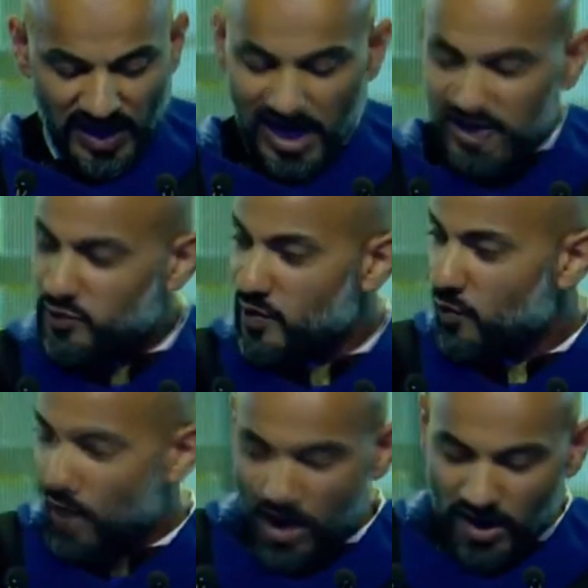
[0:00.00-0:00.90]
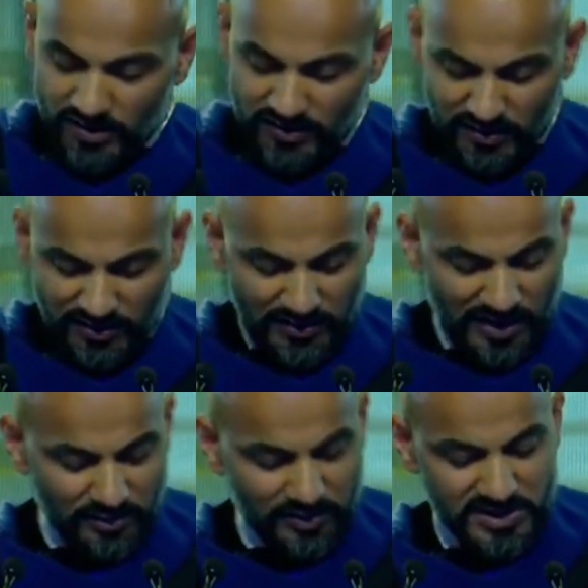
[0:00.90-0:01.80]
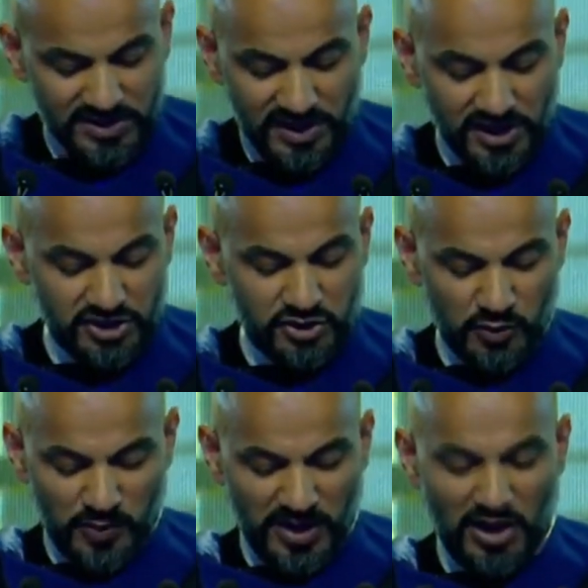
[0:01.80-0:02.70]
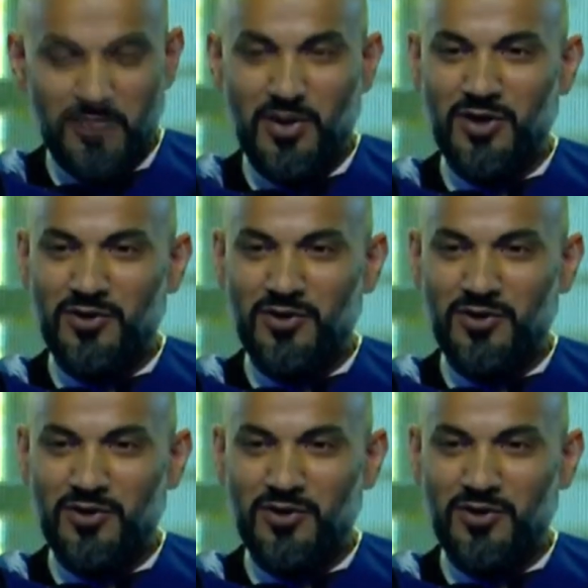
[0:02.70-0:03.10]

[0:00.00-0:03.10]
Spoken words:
as we walked down the stage to pick up our